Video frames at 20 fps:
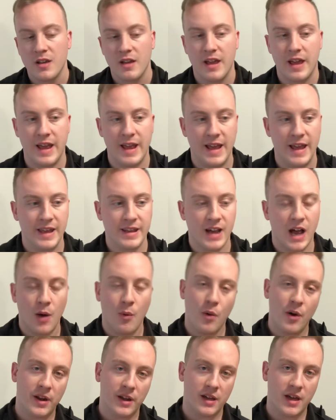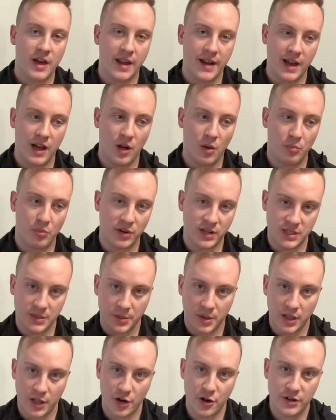and I want to kind of help bring some
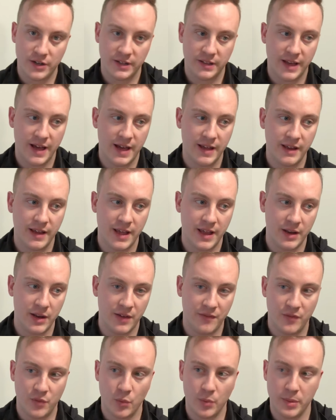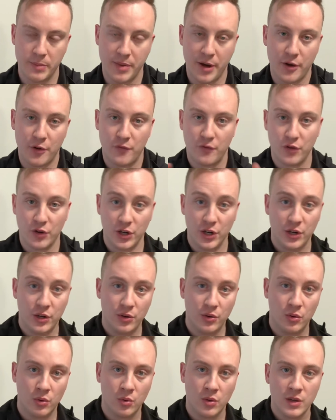clarity to that, and if it would be better for
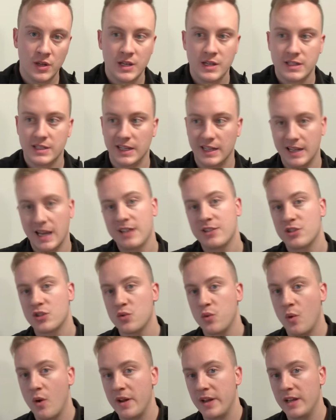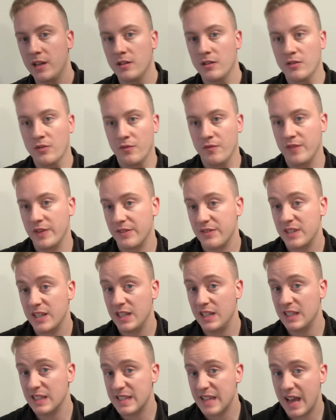you to get to 20,
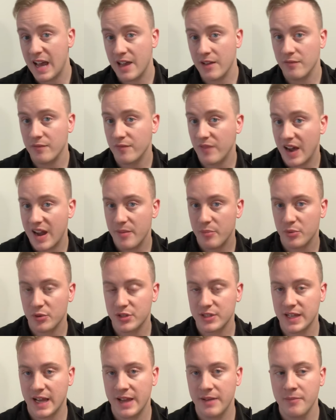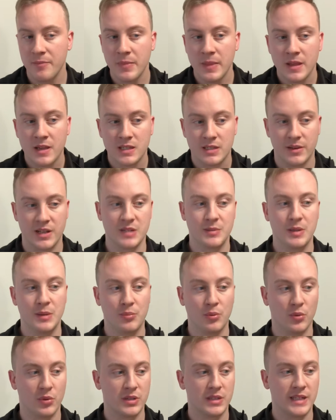15, 10, 5%. Sometimes
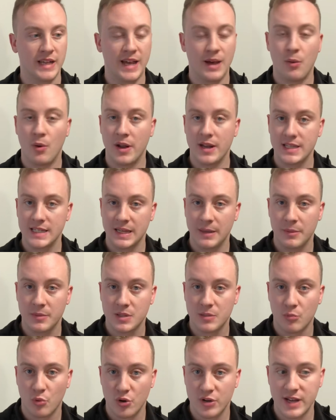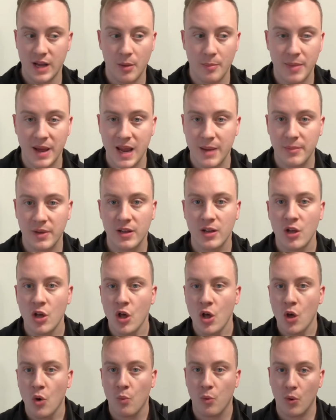people will say, I want to save up some more down payment.
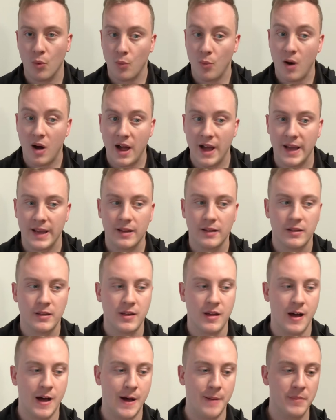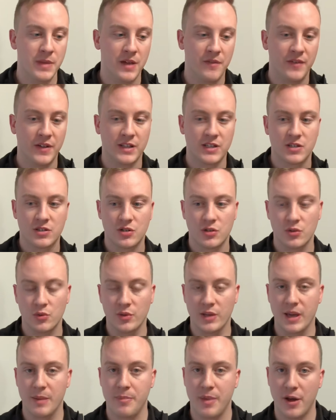Well, why? If it's to
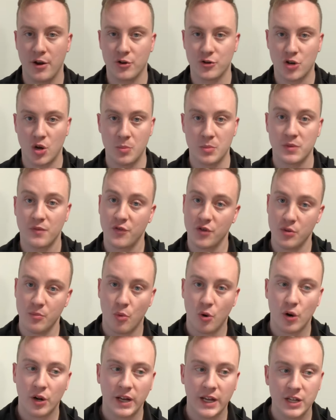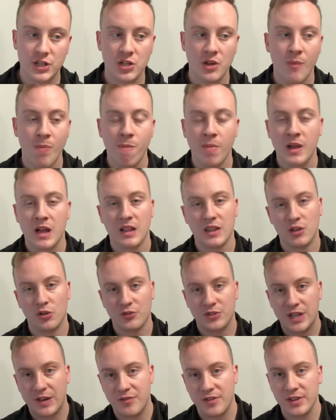get better terms for your mortgage, a
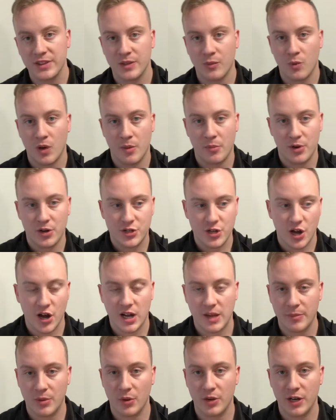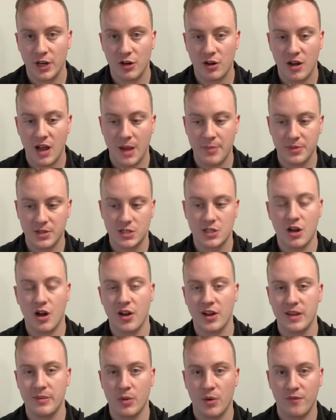little different than what I'm going to talk about here. I'm just
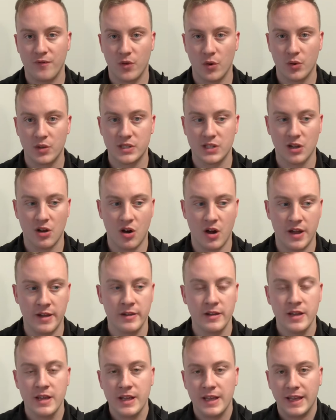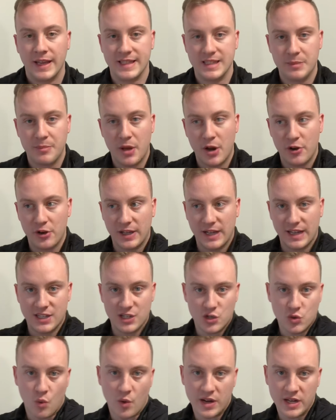talking about focusing on, is it better to get to
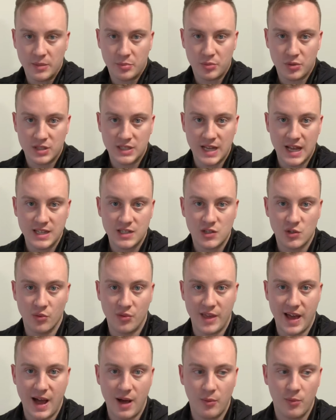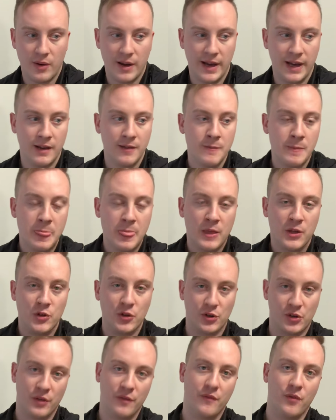20% so that way
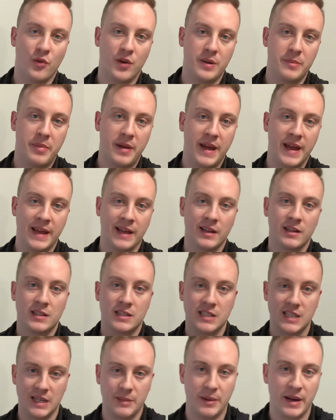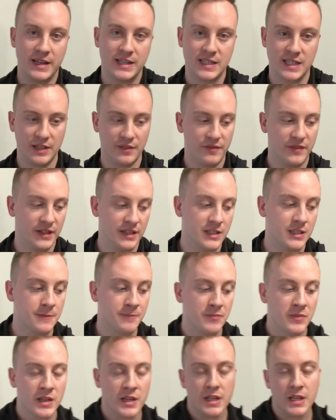you can avoid paying CMHC fees.
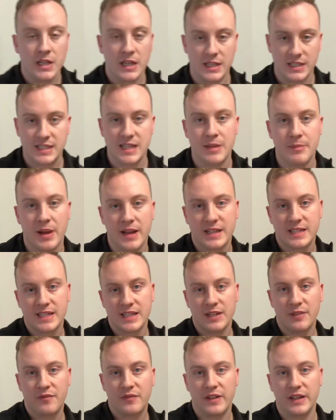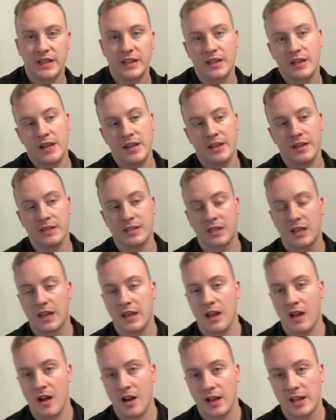The CMHC fee is
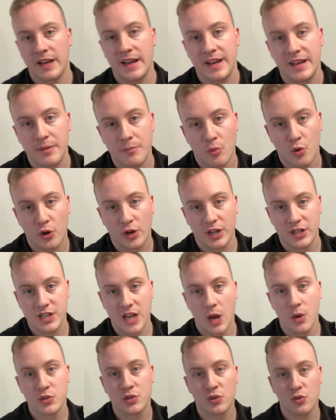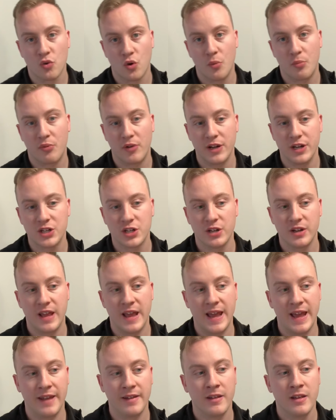Canadian Mortgage Housing Corporation,
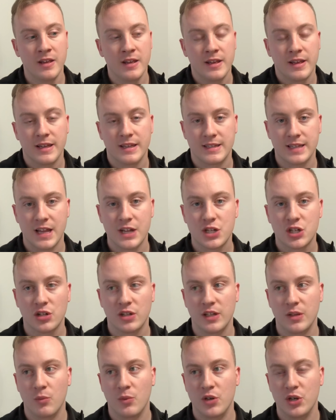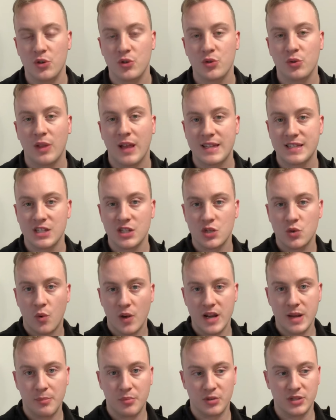and essentially when you do less than
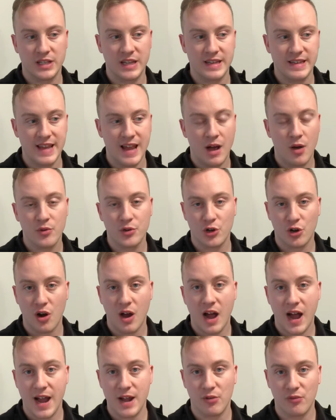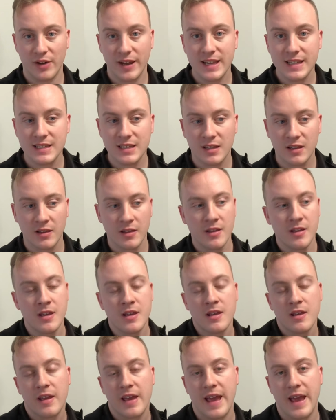20% down, you're high risk.
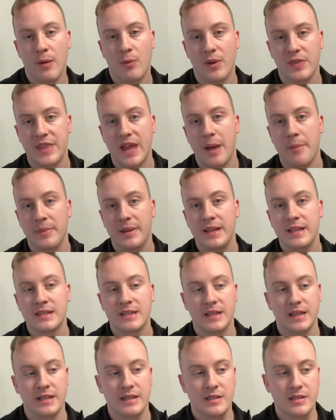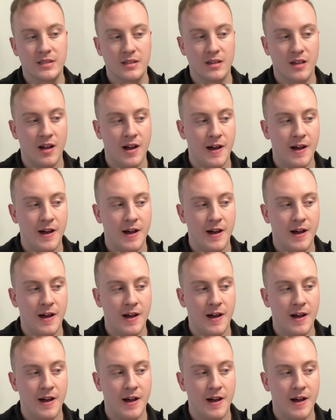And what that means is